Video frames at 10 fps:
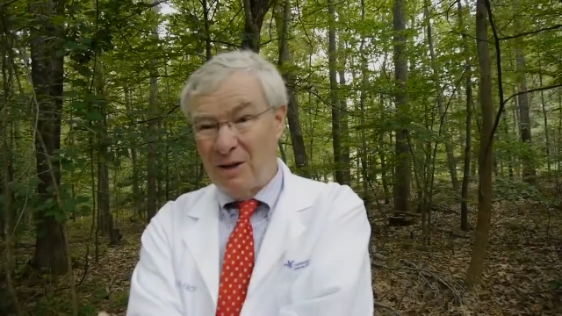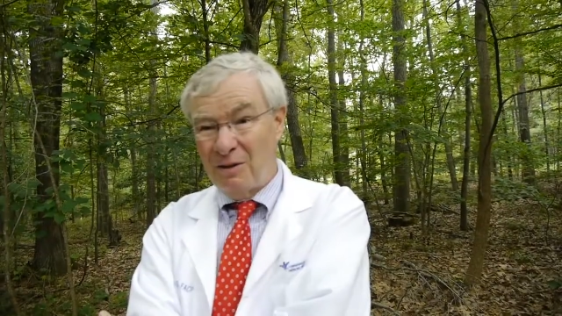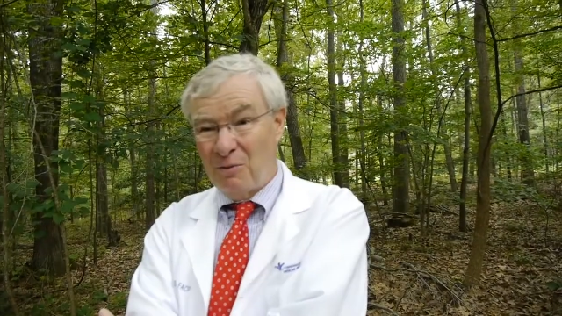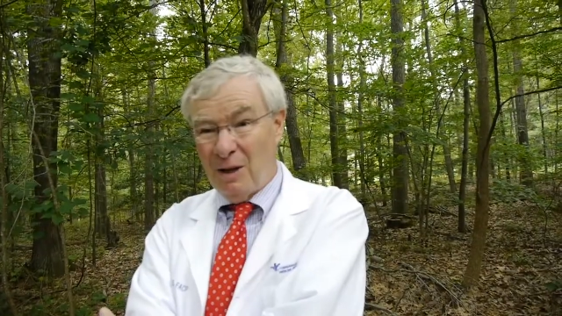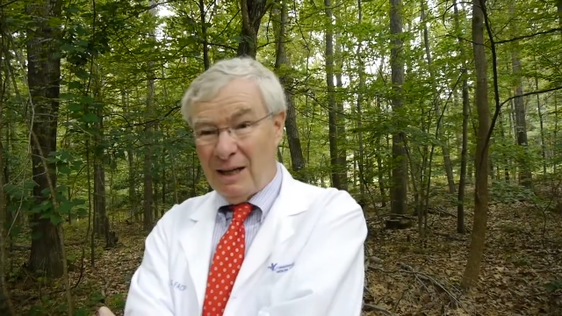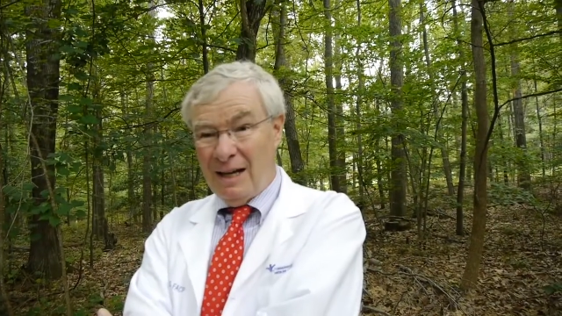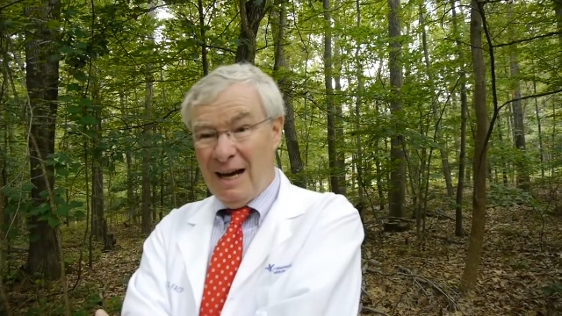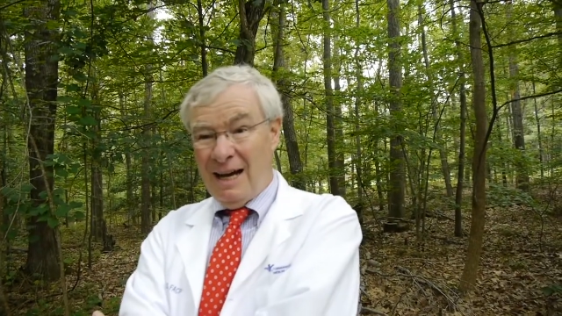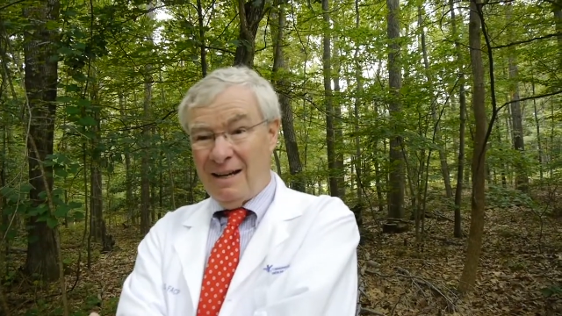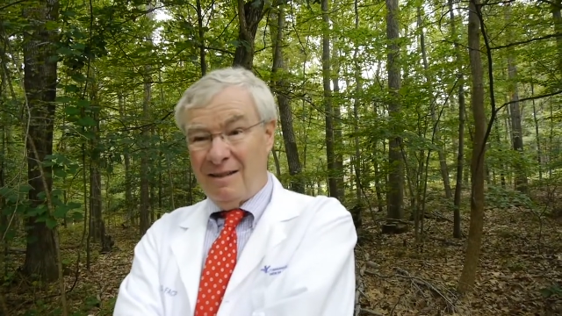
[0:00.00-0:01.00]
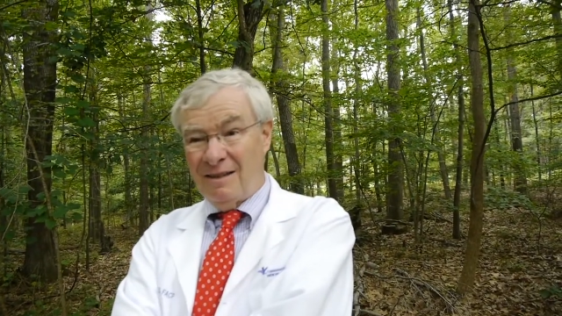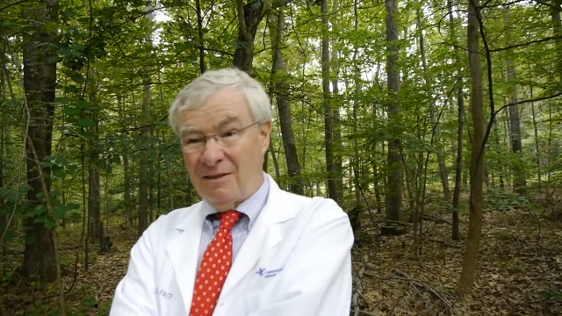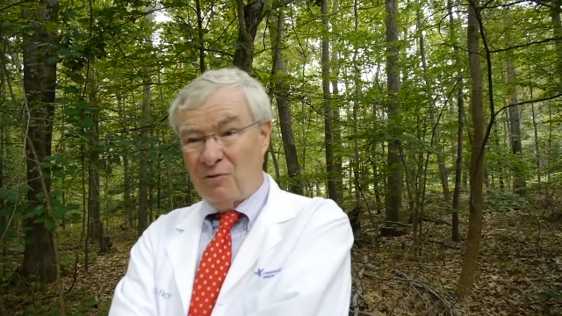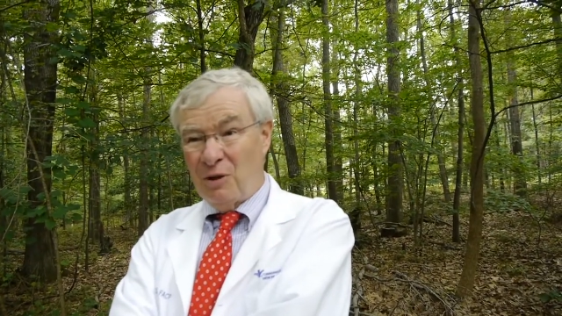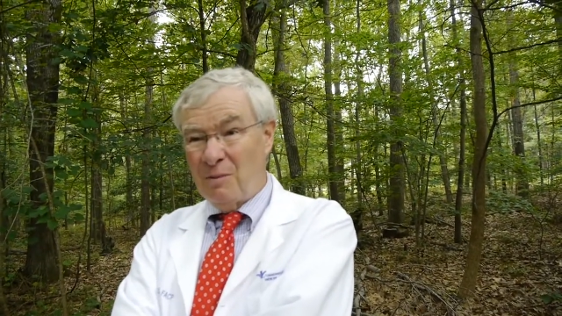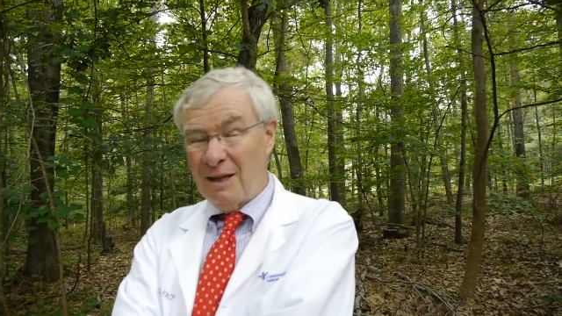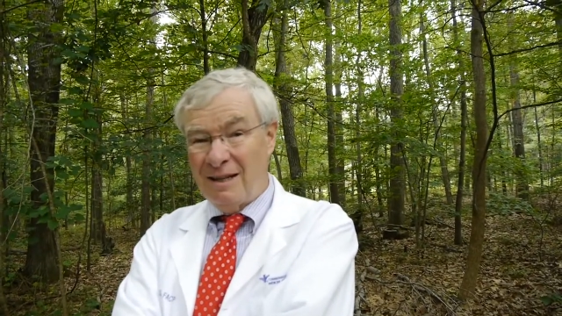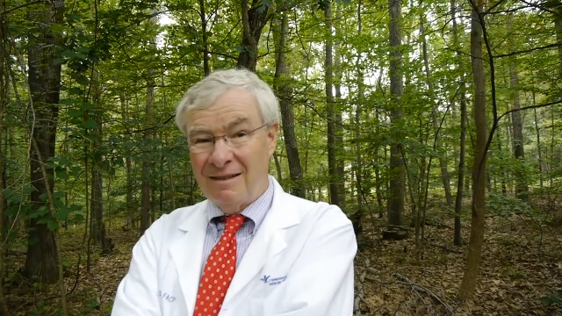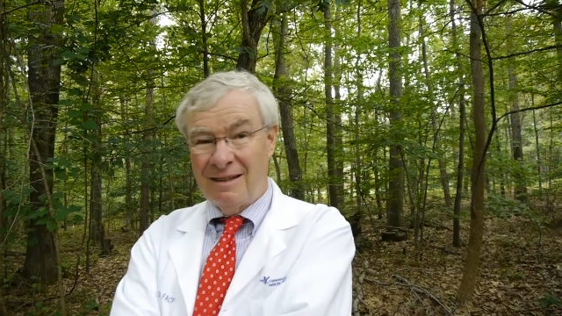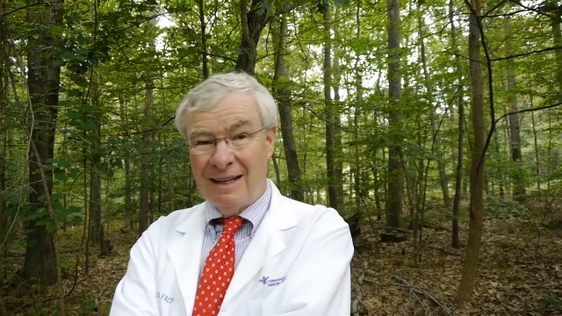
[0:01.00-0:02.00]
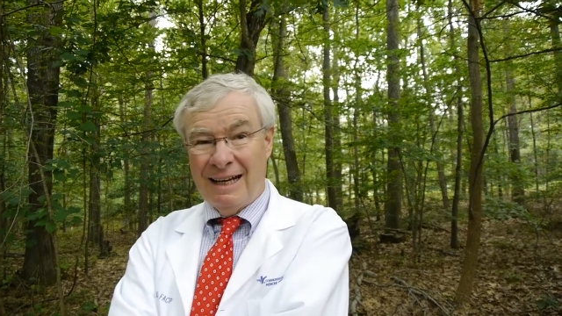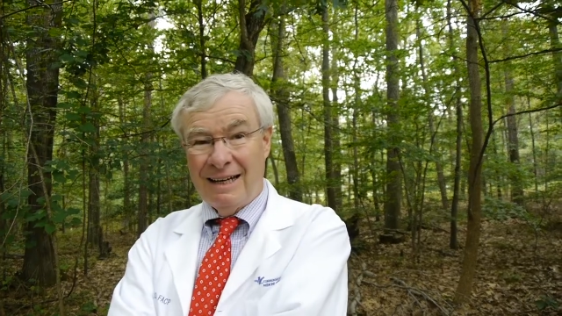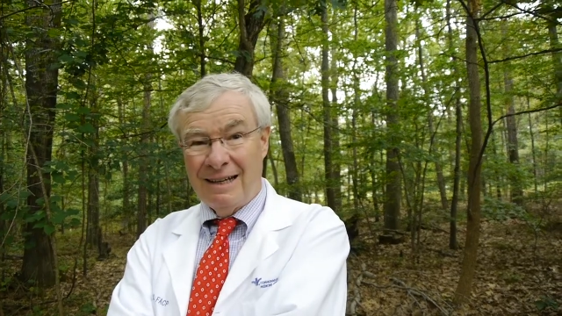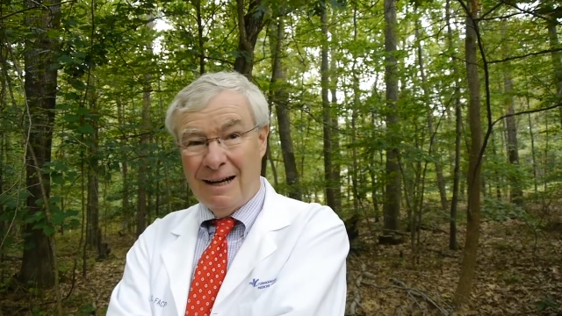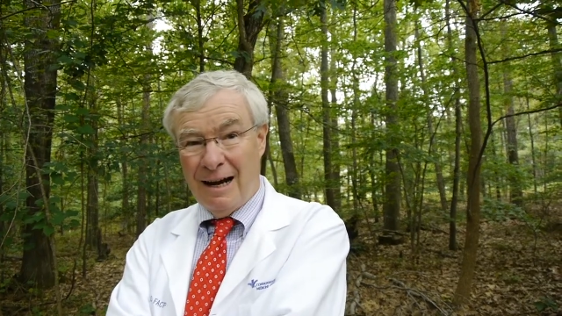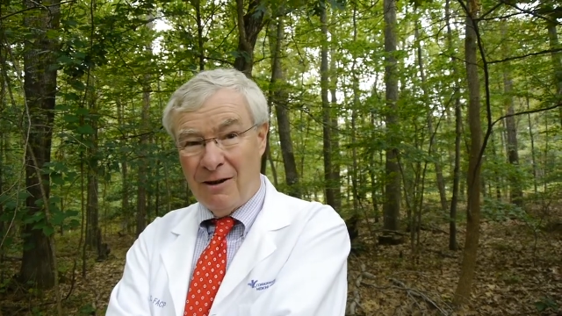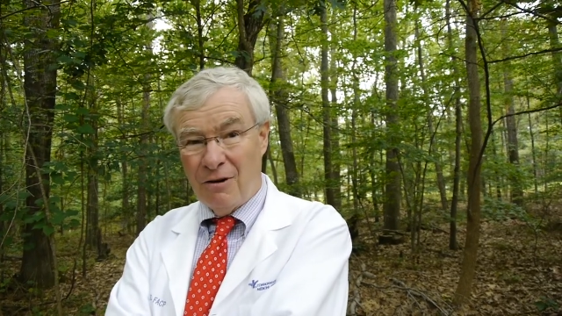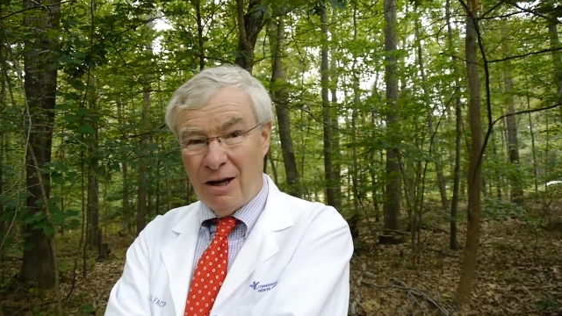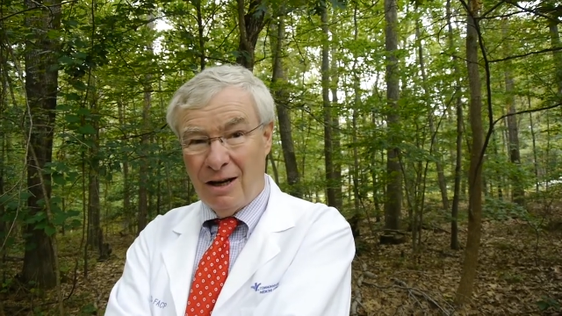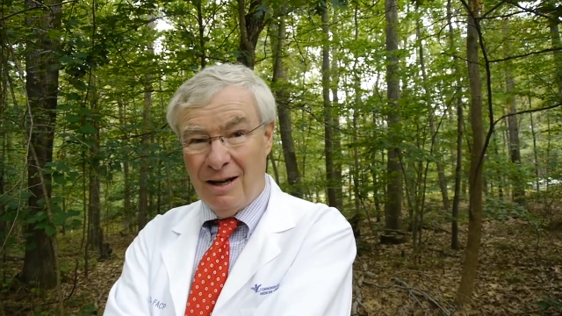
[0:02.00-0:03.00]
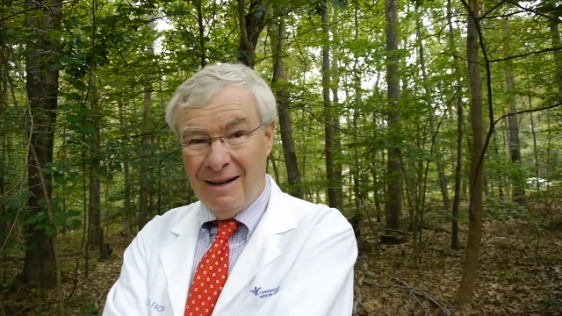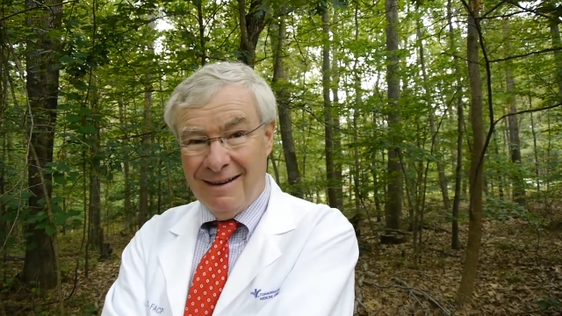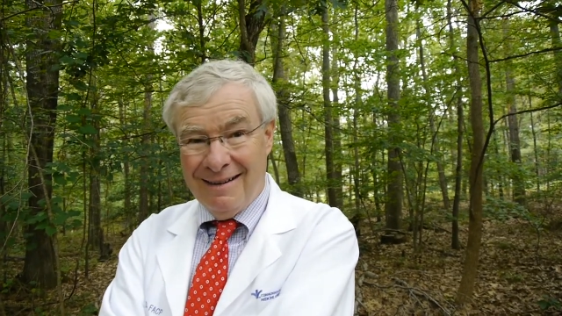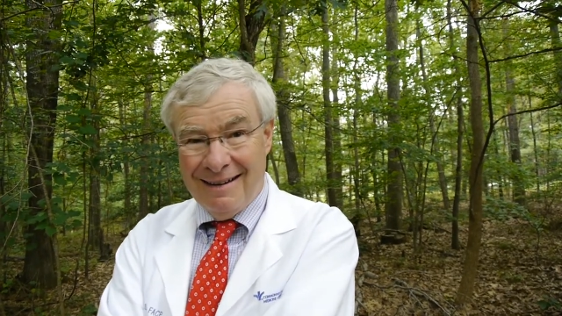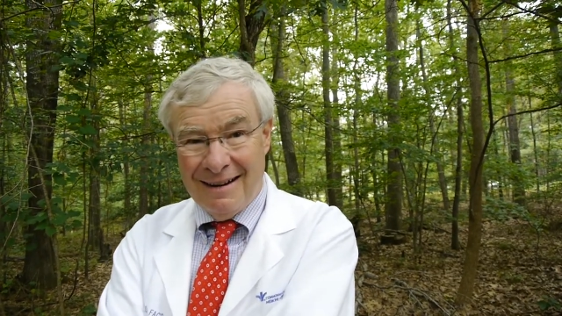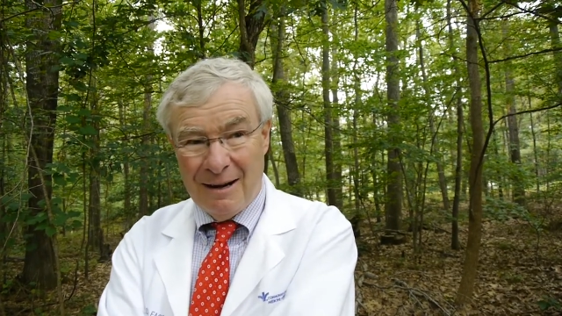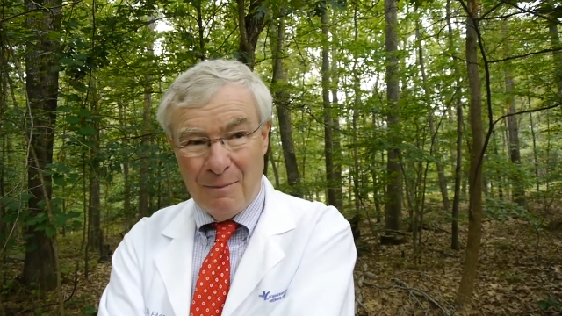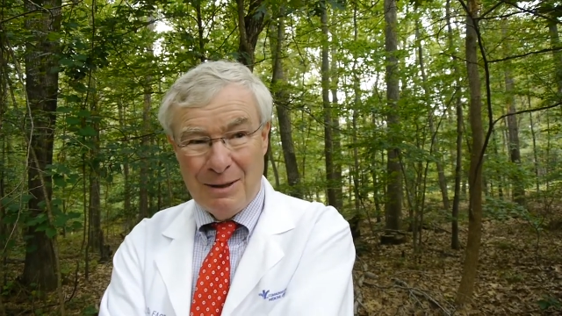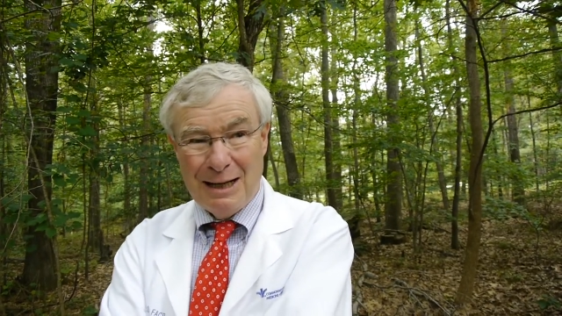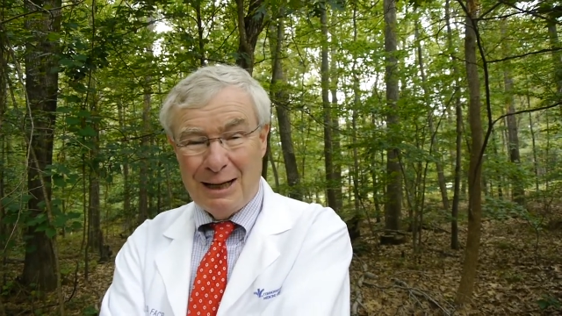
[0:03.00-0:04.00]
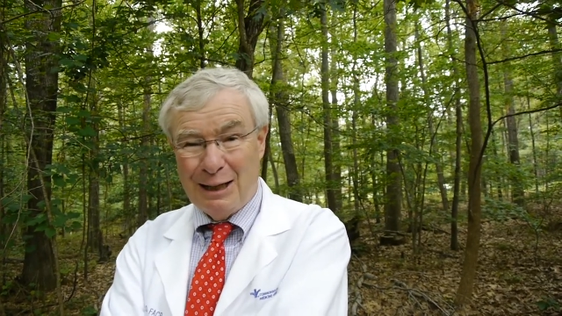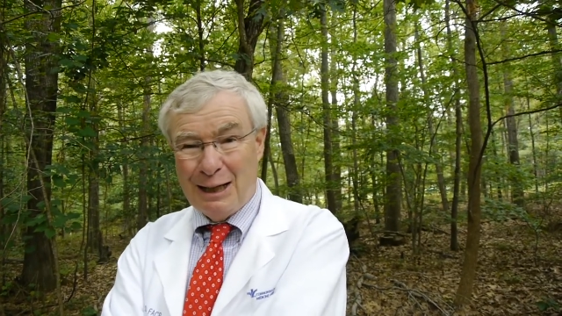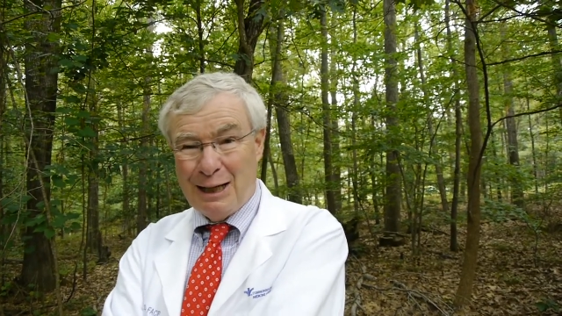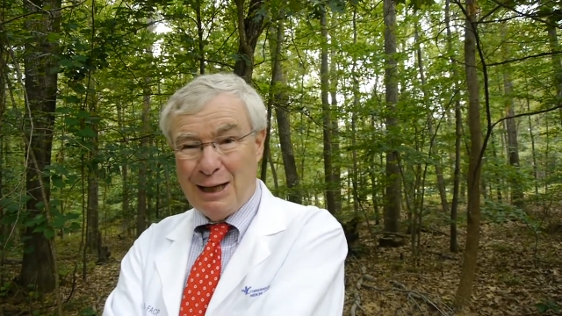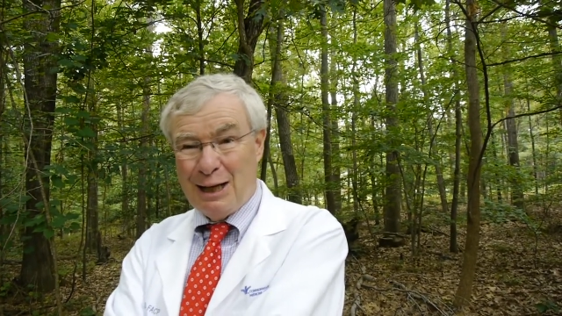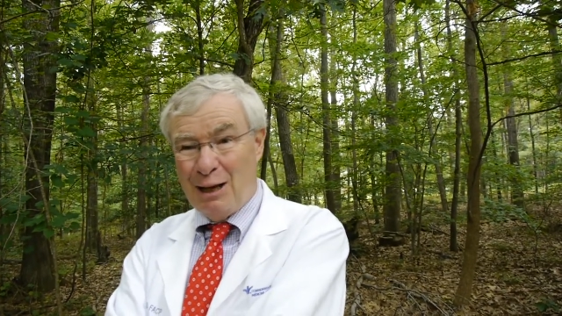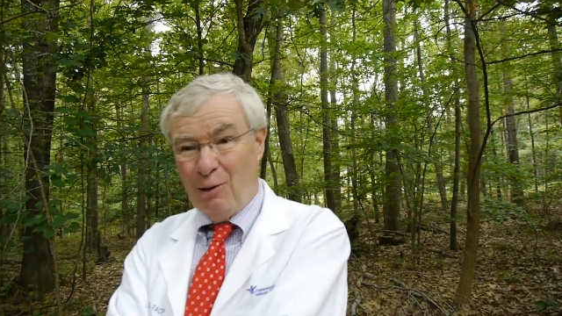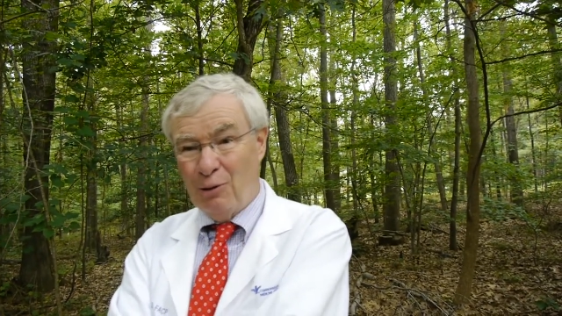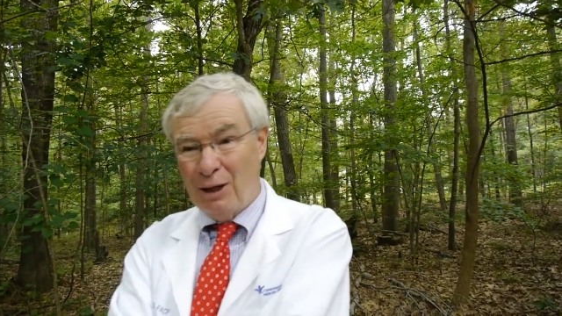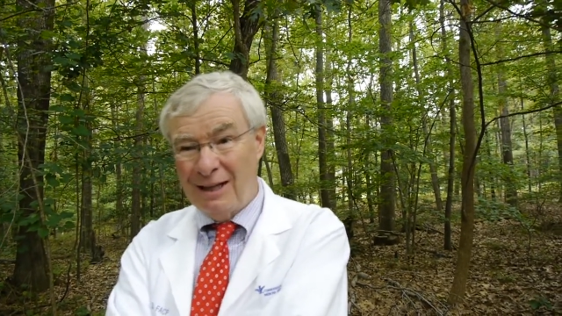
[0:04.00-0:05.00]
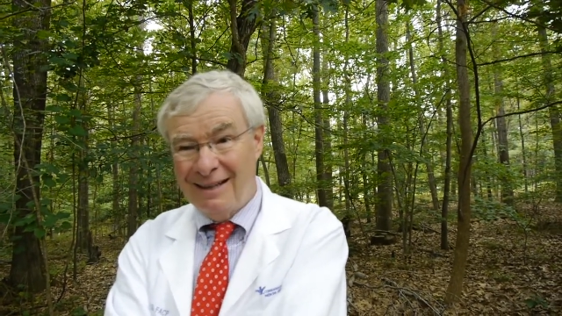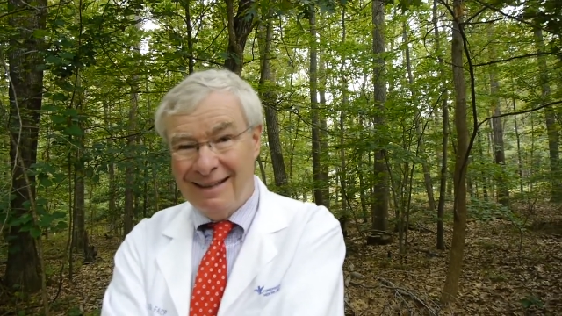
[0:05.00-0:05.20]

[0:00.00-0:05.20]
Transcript: it's really hot, it's extremely easy to get dehydrated, uh, particularly in the elderly.